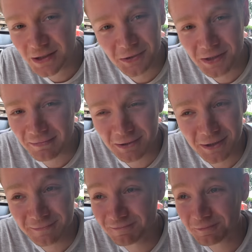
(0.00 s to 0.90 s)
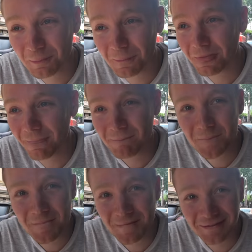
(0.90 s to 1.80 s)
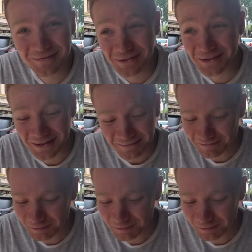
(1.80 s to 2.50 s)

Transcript: It's so damn good. For real.